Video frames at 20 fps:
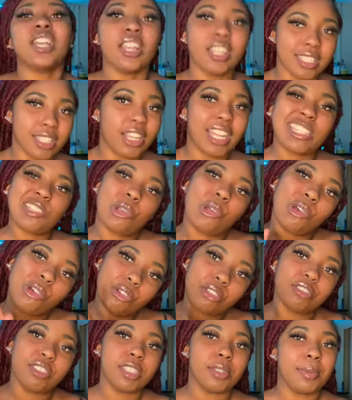So that's the
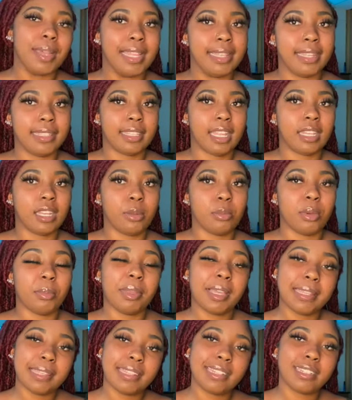only reason why I like that number. But
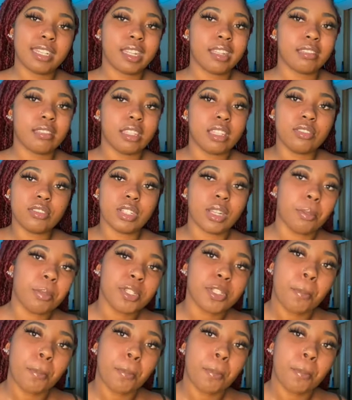other than that, even numbers.